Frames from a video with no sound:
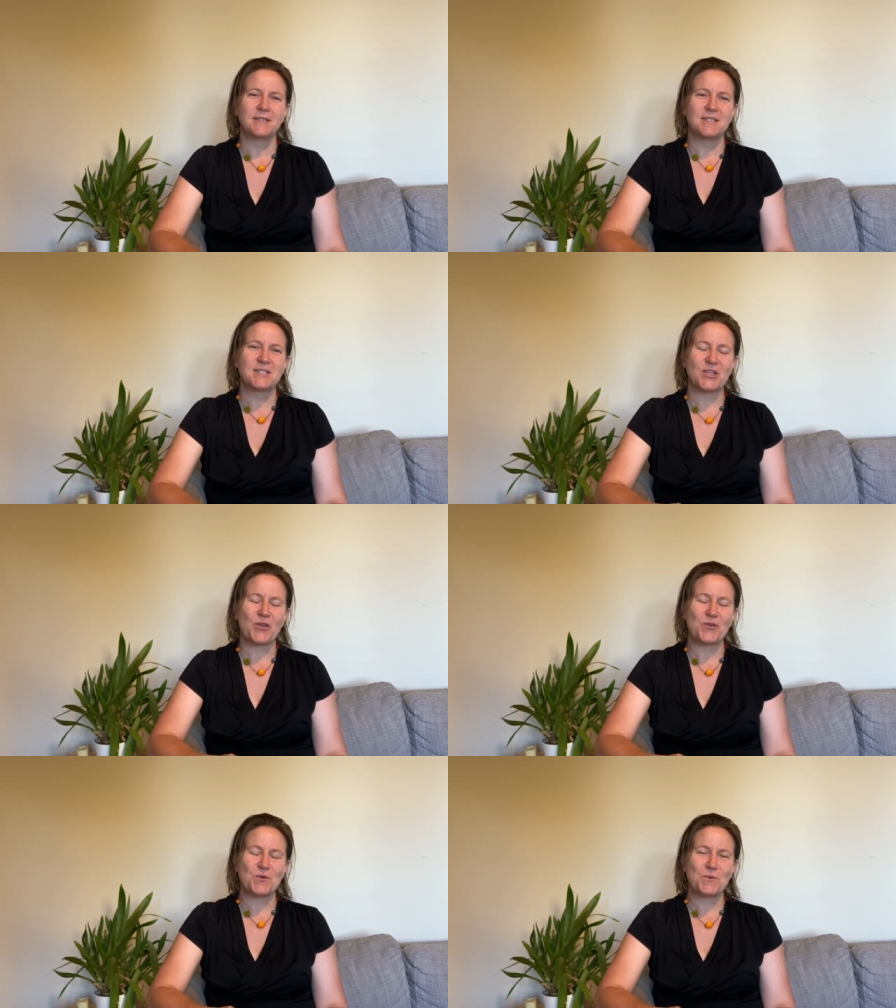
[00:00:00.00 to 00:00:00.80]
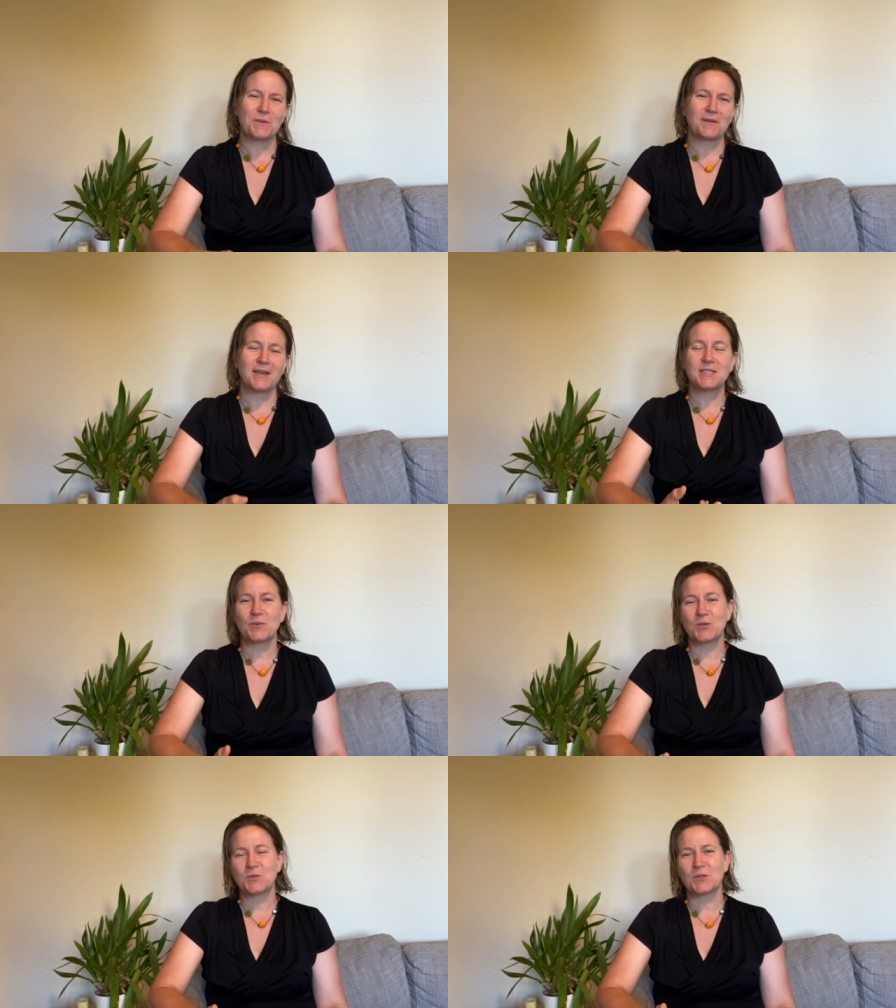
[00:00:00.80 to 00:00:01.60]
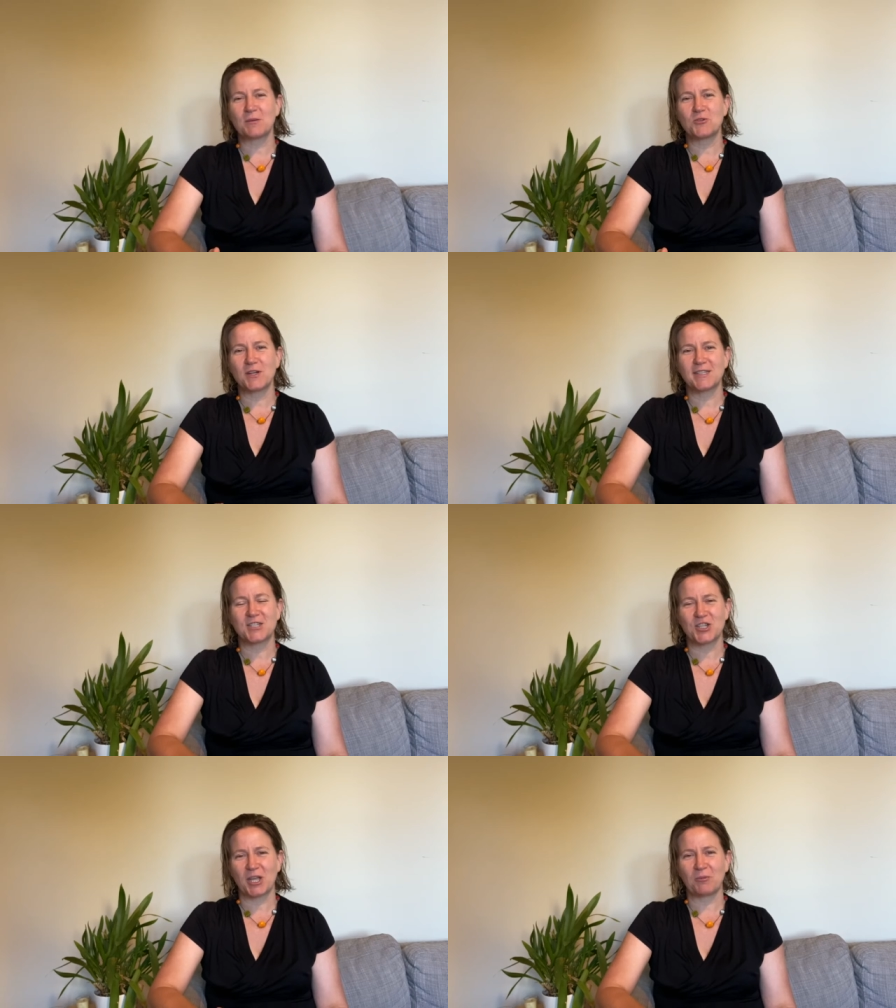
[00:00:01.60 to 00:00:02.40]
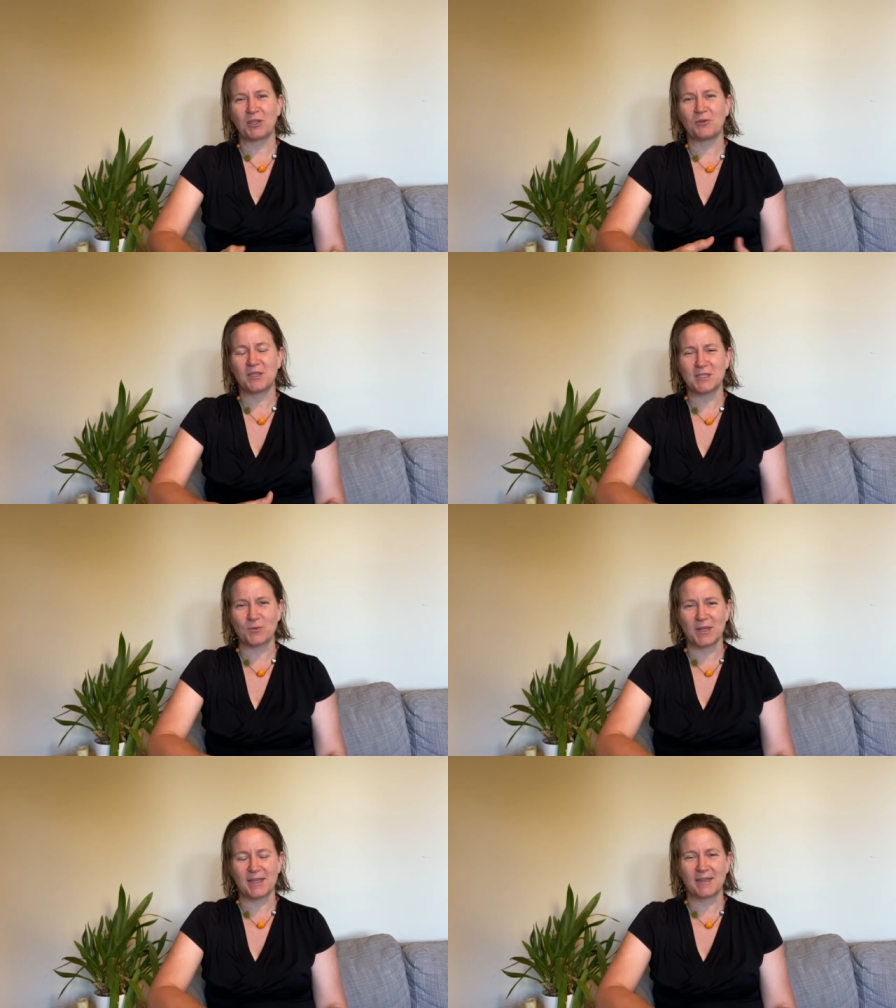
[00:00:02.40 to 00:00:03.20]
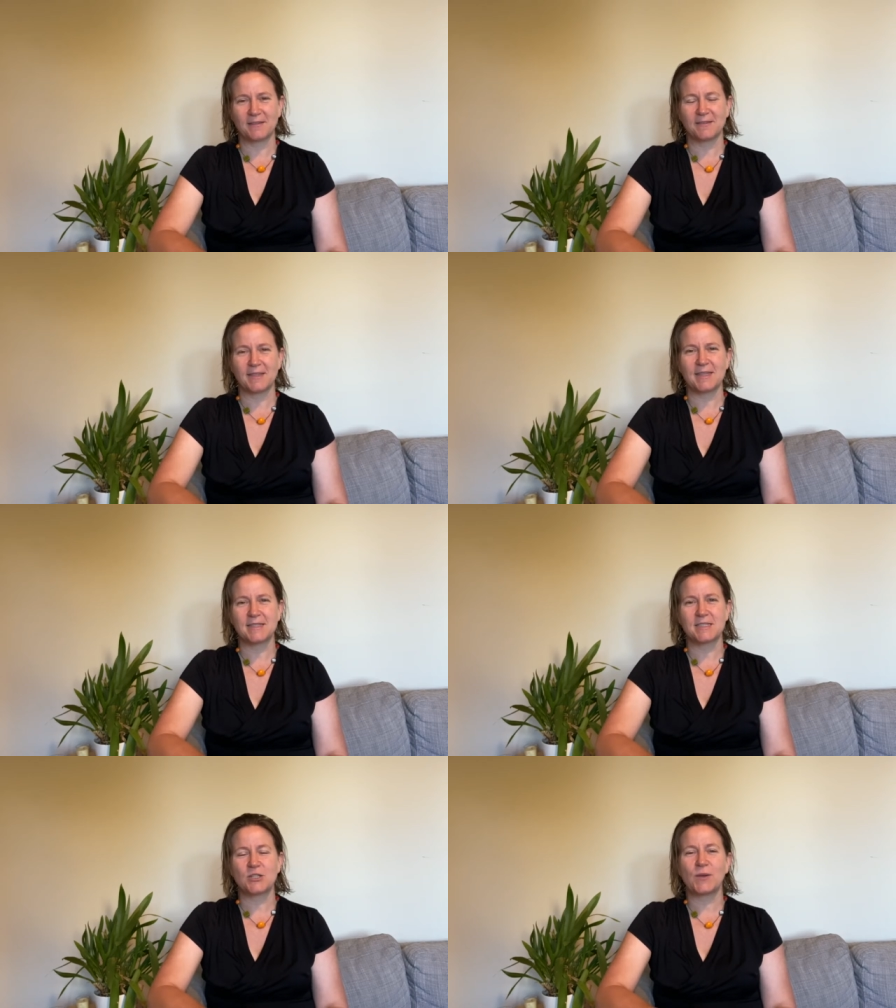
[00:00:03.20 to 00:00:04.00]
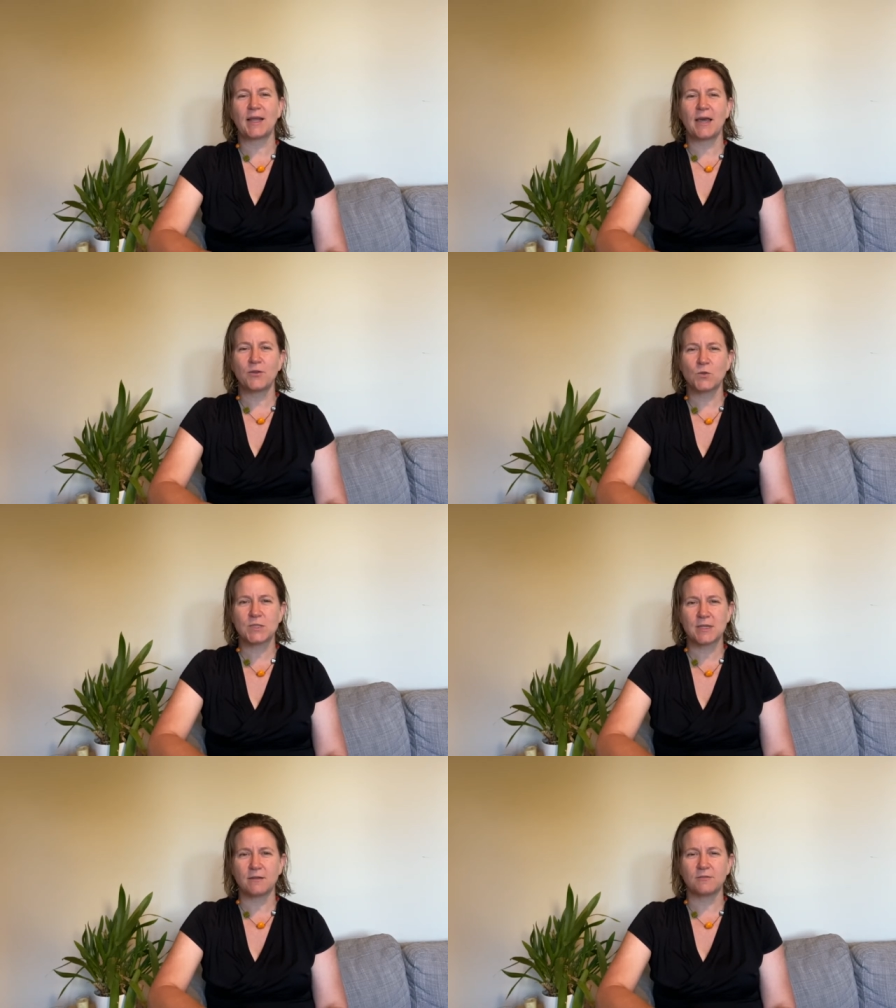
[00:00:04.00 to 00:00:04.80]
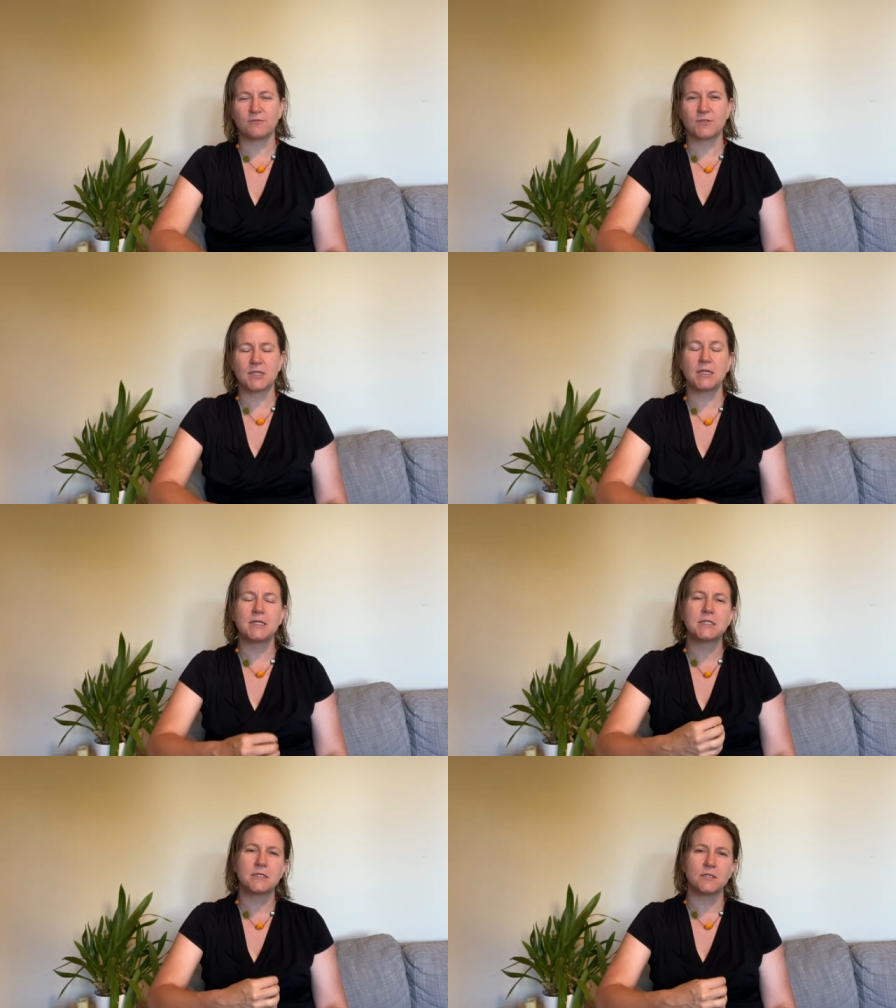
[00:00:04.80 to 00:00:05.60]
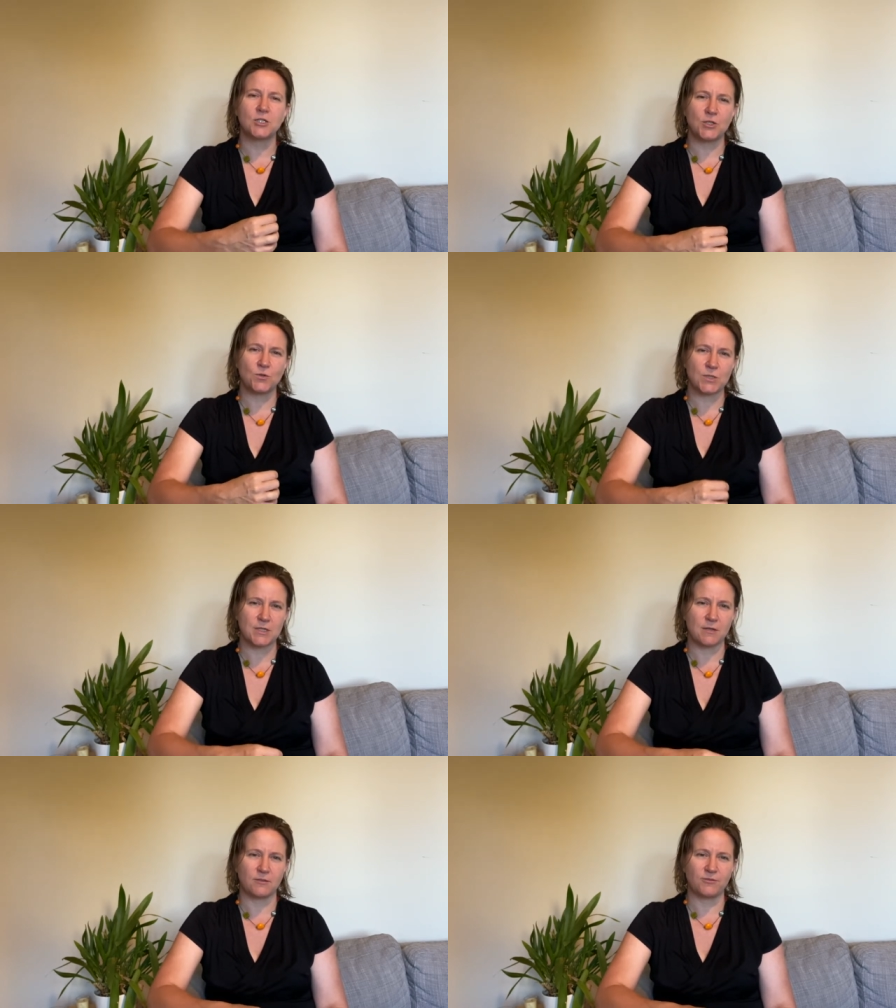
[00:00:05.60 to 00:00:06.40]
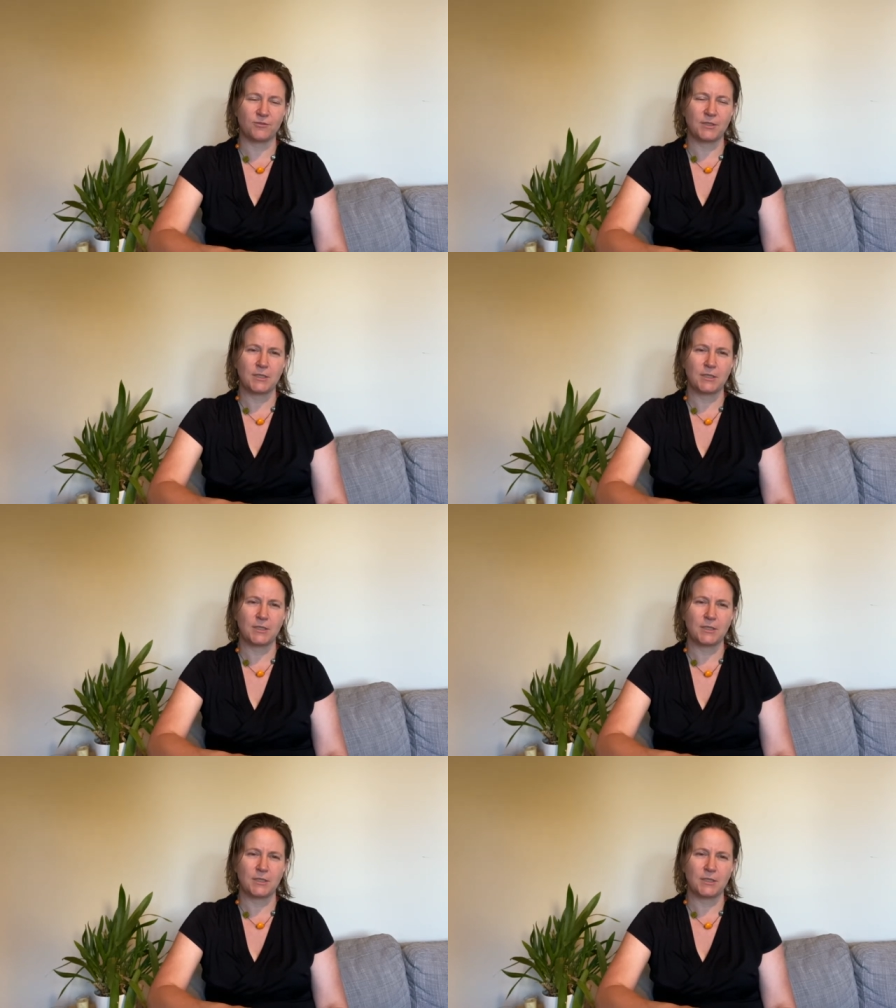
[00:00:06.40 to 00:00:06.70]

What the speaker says: So I suppose what I'm trying to share with you this week is to allow yourself to listen to yourself,